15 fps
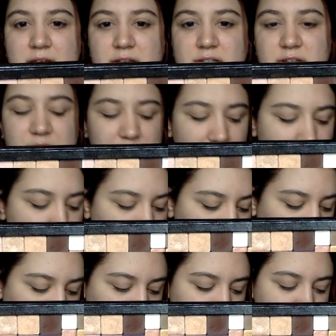took them
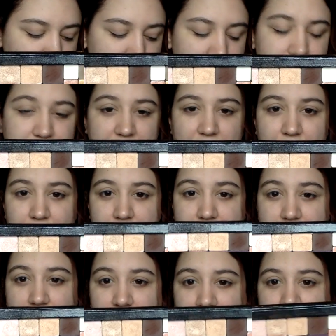all the shadows out and
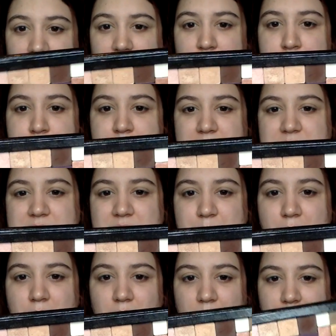I mixed them
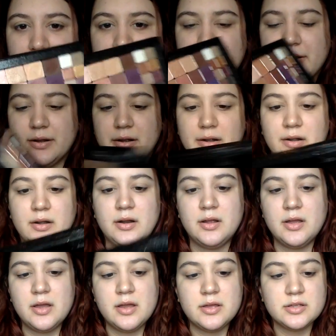all up in here.
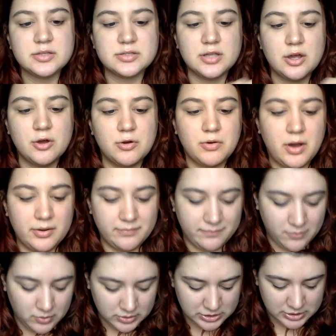So
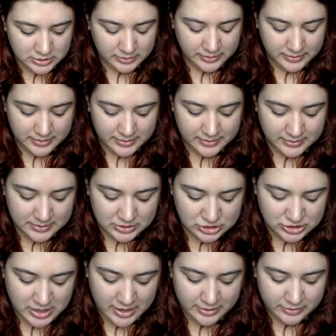unfortunately none of these
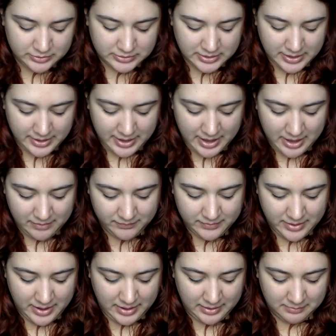shadows have
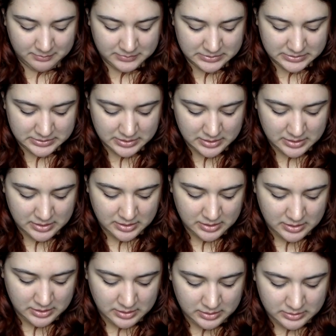names,
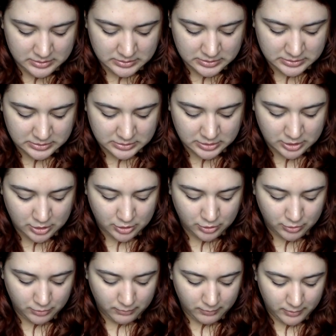
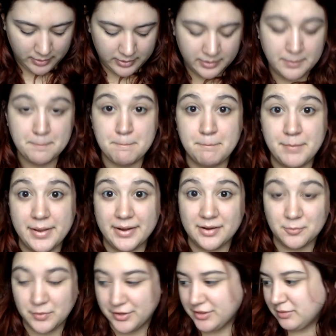so bear
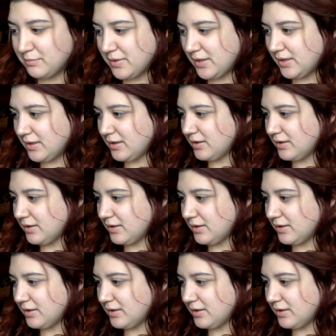with me.